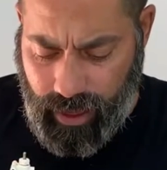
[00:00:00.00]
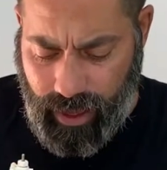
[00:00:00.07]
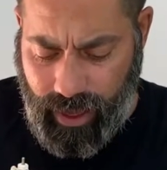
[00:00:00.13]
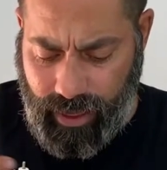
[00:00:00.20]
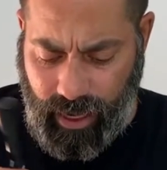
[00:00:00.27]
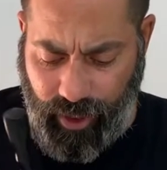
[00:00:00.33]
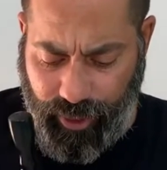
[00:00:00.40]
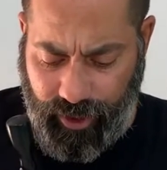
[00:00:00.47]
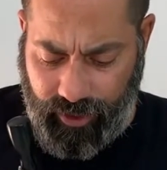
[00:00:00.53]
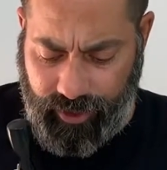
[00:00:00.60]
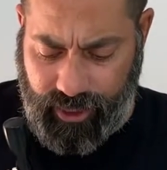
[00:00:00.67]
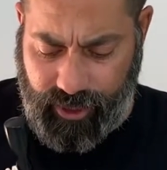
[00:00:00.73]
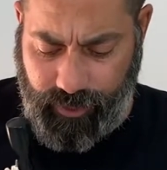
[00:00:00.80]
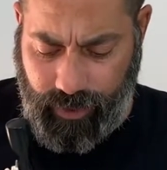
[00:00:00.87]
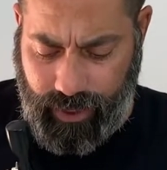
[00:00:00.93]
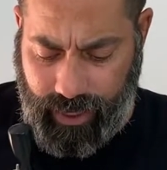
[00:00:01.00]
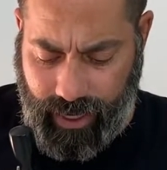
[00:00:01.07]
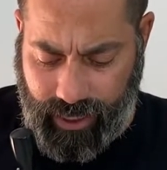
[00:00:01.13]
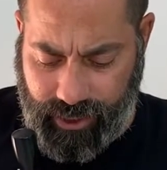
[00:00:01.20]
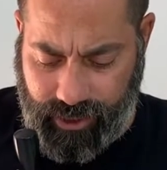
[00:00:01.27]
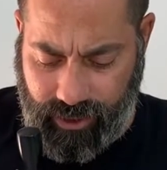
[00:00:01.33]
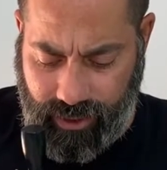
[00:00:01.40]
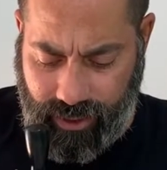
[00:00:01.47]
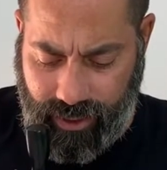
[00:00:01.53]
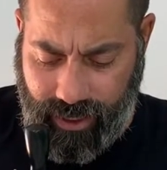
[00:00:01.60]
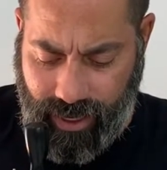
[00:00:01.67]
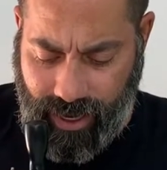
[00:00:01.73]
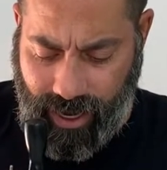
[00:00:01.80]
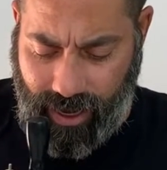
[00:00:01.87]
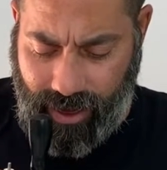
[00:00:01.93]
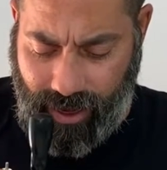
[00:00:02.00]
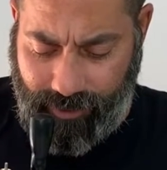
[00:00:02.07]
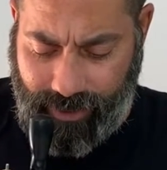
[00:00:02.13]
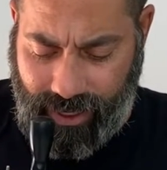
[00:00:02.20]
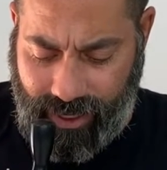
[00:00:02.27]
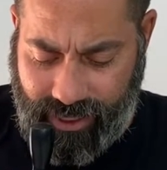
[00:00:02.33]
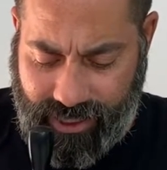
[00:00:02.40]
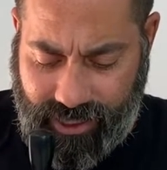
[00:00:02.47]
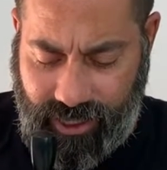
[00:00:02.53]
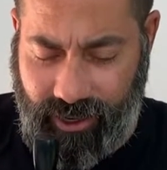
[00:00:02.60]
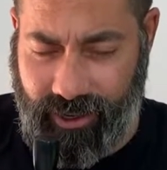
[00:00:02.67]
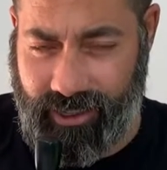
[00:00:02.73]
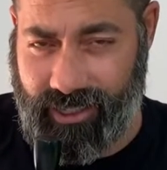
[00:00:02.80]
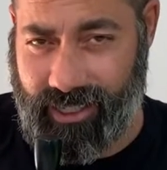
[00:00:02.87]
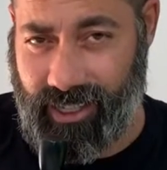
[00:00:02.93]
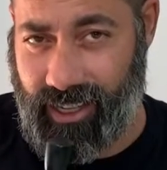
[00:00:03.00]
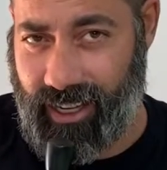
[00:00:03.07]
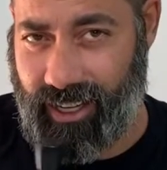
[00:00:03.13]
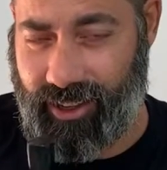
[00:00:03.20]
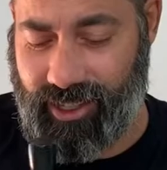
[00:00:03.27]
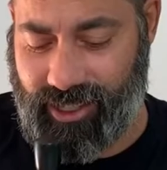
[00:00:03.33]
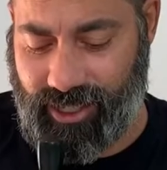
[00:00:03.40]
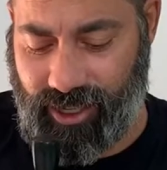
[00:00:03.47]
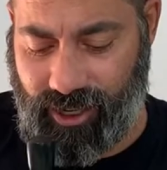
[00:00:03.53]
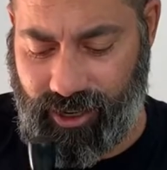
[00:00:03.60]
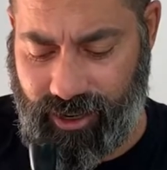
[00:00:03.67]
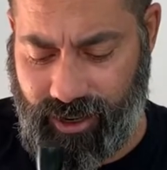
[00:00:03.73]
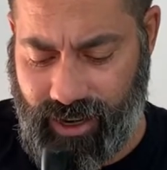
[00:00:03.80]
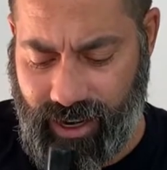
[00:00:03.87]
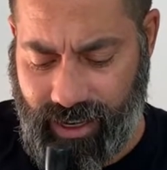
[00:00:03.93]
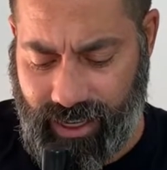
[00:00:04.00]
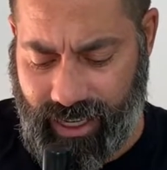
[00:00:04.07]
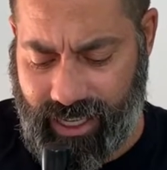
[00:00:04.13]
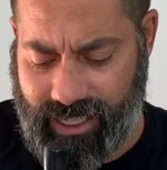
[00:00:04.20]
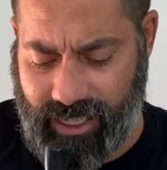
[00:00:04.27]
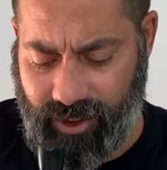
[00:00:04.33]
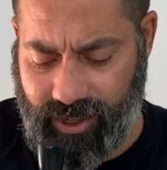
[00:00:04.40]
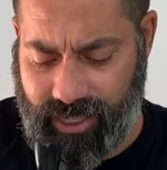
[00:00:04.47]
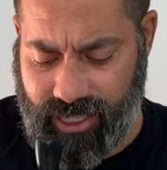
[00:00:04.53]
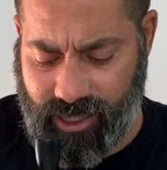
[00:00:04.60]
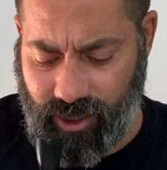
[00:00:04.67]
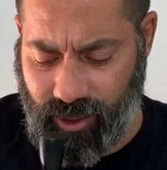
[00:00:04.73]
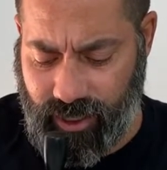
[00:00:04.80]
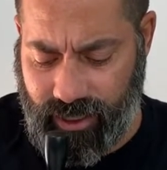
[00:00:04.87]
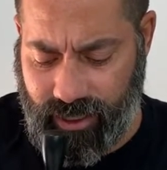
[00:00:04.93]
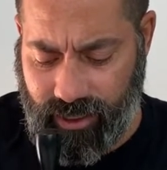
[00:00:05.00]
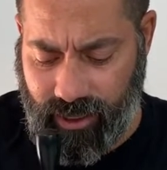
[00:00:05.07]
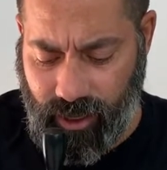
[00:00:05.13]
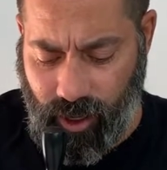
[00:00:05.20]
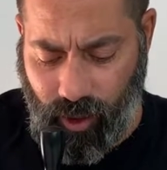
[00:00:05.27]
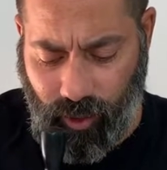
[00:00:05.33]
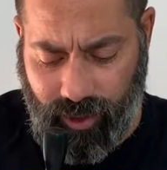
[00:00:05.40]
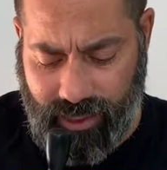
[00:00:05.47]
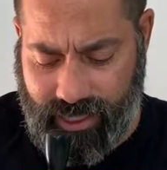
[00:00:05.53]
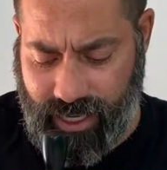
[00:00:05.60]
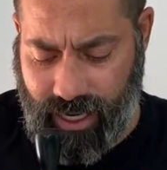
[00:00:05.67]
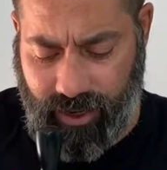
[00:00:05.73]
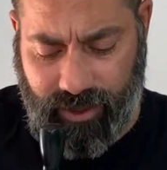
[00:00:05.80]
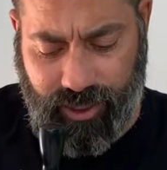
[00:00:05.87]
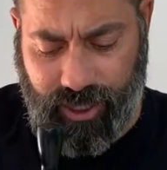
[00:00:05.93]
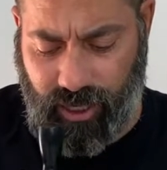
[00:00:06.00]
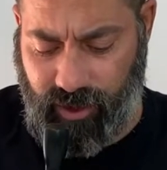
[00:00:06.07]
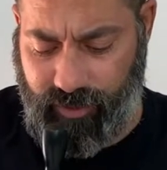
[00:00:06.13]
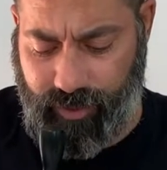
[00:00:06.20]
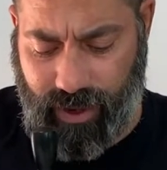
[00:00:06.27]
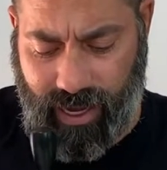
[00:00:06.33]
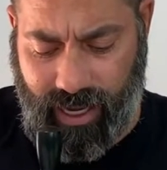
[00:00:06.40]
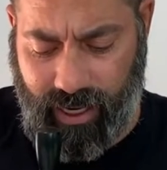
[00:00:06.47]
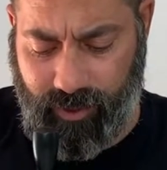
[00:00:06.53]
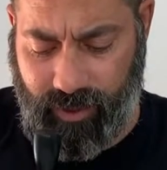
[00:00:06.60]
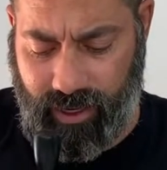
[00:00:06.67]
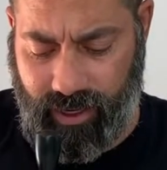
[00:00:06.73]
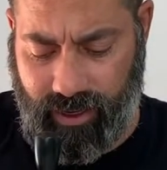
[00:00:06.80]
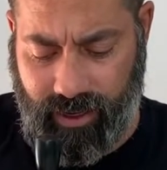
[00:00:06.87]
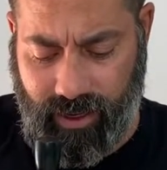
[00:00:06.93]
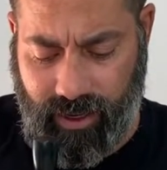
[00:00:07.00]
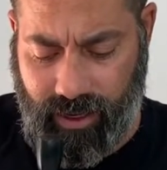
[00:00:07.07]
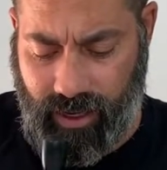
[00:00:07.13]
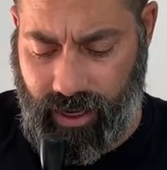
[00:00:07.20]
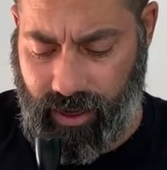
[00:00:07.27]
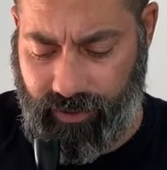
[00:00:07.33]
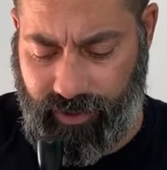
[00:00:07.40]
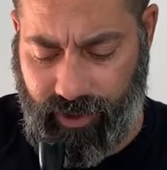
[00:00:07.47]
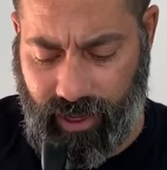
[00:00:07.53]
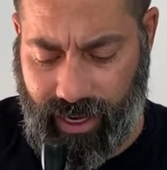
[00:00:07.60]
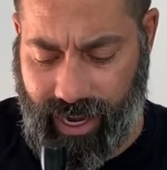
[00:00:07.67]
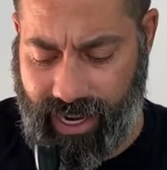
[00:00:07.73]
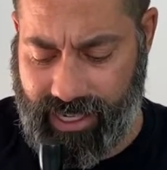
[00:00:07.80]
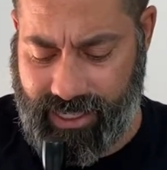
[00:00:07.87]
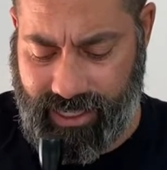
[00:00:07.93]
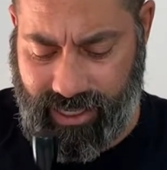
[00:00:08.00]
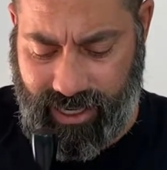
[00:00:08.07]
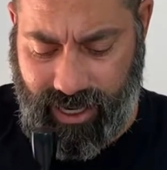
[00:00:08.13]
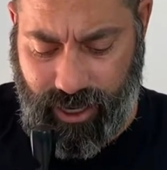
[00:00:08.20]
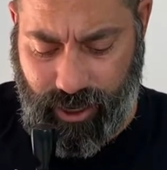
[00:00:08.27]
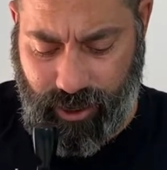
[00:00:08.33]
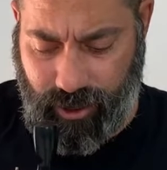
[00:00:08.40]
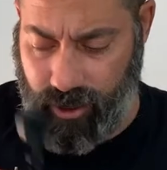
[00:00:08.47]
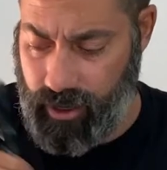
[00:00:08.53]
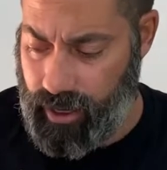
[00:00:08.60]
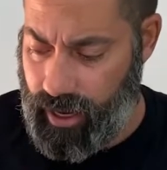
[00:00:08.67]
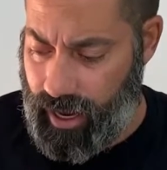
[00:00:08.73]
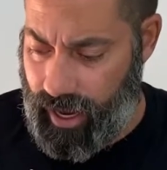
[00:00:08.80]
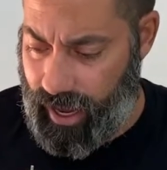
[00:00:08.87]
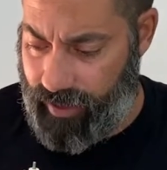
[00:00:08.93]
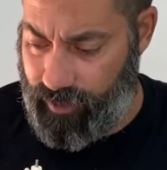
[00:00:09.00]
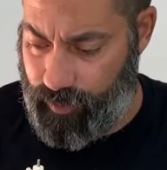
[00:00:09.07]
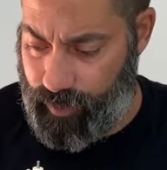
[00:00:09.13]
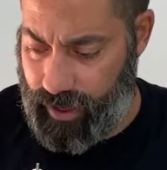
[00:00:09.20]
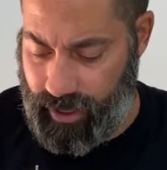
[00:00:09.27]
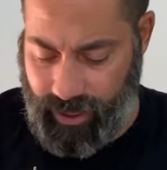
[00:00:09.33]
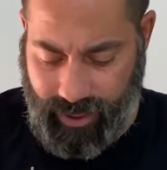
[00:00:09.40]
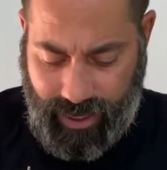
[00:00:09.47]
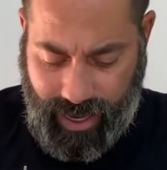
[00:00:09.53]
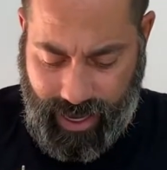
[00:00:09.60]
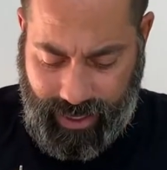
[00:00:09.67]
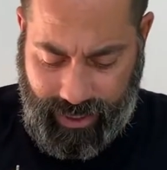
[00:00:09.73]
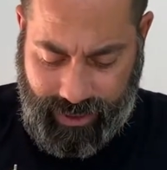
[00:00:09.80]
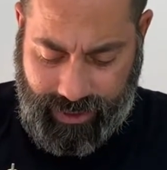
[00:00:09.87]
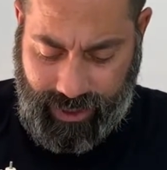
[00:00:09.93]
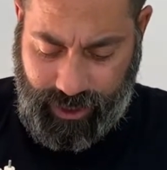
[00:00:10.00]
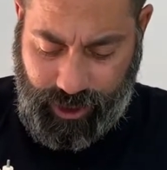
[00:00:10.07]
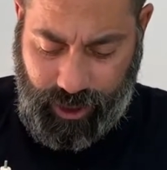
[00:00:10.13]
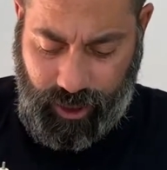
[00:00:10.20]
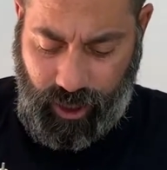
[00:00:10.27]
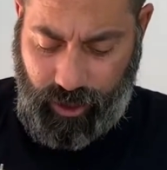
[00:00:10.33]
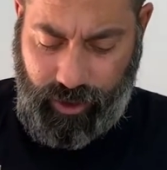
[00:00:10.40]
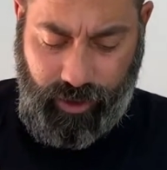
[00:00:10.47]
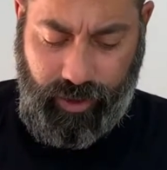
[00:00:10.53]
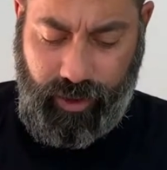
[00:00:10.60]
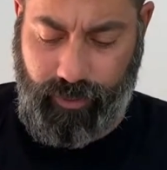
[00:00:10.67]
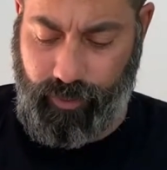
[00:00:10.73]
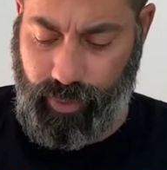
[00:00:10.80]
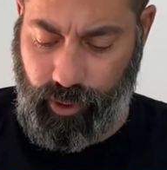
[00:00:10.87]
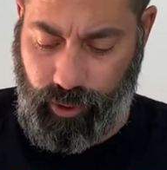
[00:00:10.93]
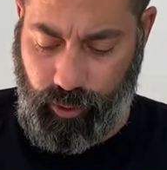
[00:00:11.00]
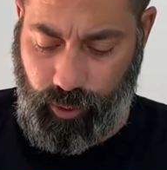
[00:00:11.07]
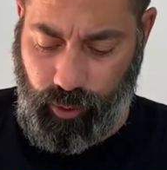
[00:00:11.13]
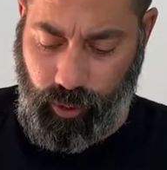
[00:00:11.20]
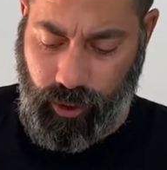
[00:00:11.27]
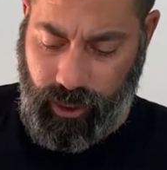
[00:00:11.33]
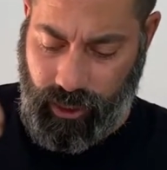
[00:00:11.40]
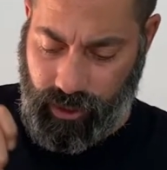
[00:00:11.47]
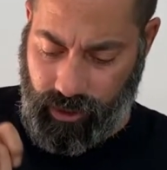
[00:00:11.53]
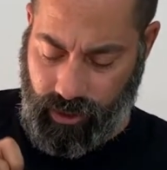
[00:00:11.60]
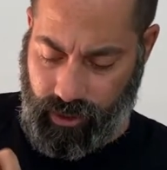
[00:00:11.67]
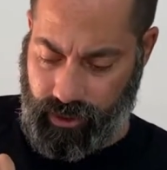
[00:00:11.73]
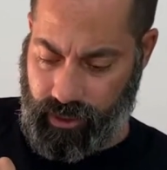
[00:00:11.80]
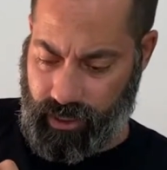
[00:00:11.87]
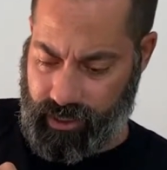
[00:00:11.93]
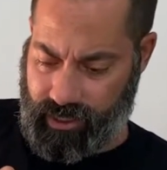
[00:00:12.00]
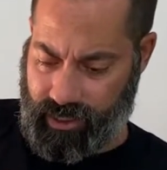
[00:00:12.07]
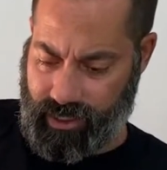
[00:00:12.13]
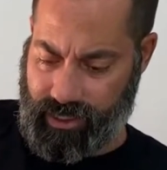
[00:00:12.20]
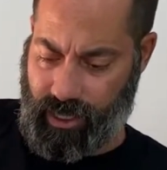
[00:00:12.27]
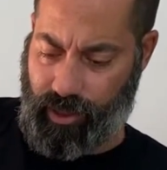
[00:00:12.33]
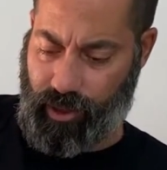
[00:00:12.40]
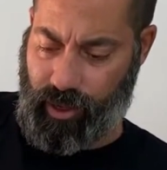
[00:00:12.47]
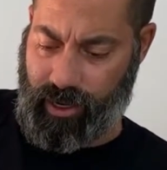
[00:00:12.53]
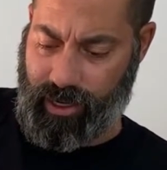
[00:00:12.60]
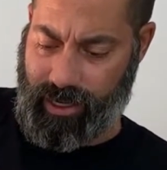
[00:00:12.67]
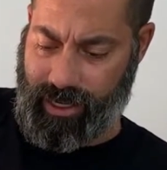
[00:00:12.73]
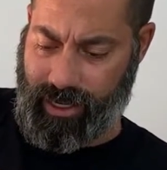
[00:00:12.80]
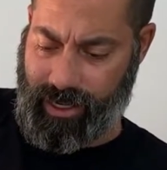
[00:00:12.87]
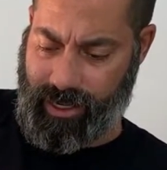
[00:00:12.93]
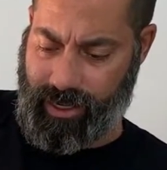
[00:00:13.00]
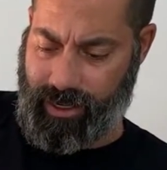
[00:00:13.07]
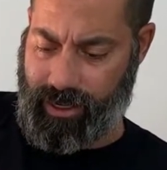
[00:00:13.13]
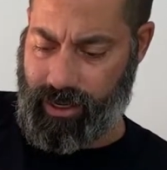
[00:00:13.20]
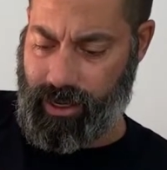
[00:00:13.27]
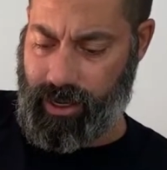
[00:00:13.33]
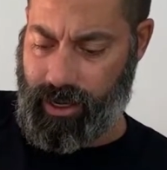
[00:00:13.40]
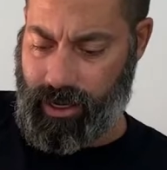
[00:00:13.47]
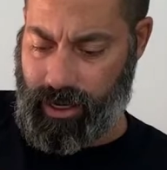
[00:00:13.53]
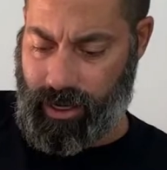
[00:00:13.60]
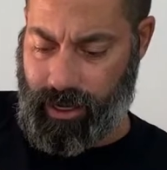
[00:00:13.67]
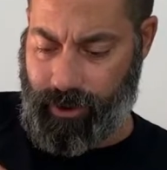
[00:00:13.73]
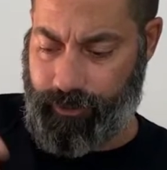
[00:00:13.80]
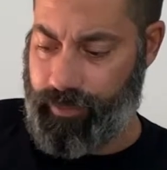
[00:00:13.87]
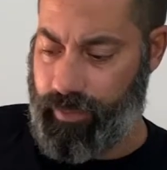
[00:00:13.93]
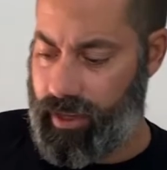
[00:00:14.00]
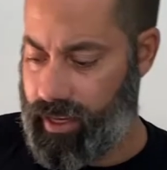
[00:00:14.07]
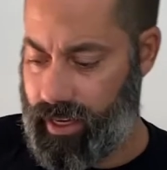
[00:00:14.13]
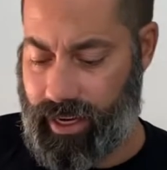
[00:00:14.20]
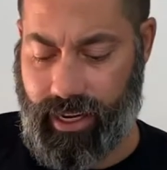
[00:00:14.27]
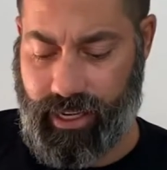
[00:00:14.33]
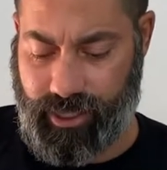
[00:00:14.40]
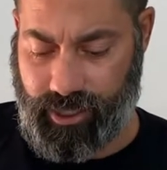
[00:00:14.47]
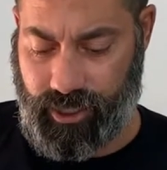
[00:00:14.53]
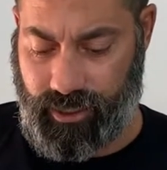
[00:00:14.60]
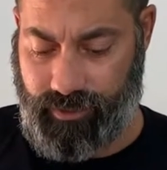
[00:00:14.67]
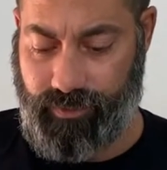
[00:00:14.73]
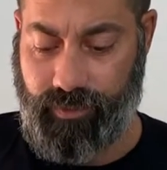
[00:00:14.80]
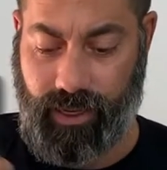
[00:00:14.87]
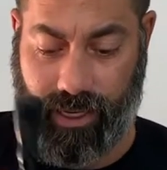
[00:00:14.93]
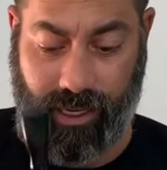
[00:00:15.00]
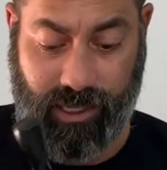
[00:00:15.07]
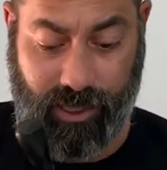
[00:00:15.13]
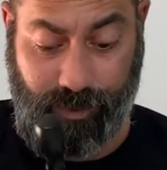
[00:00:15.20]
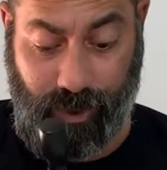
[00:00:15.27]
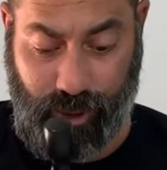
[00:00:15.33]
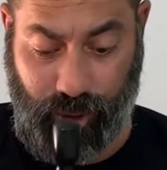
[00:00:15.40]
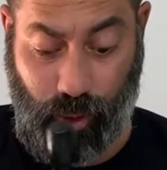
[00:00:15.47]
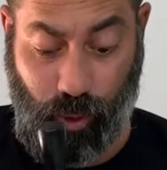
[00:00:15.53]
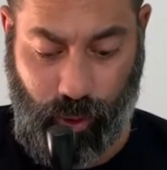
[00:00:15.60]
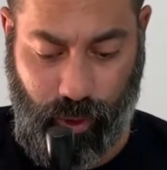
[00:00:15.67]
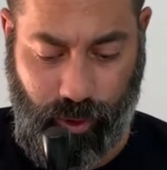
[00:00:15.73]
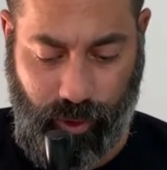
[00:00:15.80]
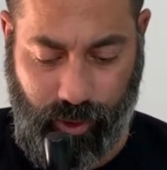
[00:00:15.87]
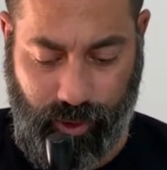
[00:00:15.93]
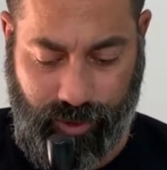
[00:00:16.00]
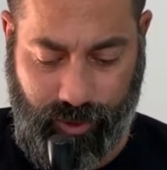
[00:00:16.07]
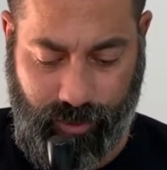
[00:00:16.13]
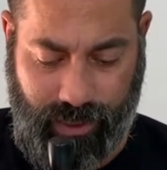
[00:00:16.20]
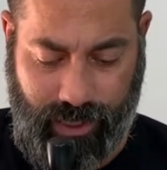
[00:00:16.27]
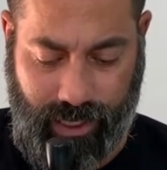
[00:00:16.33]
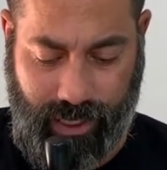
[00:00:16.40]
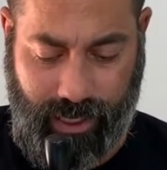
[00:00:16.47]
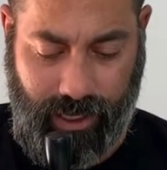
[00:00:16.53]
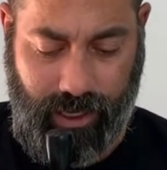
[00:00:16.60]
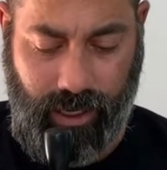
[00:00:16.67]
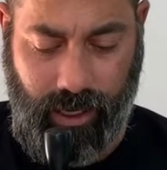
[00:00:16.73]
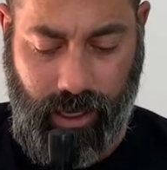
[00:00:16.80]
And I think this might actually, I'm kind of starting to like this car. Like I said, this is only sat on the shelf behind me for the last year. I haven't paid it any attention other than blue lug nuts because I thought it needed it. And I actually, again, special ordered those from Dean.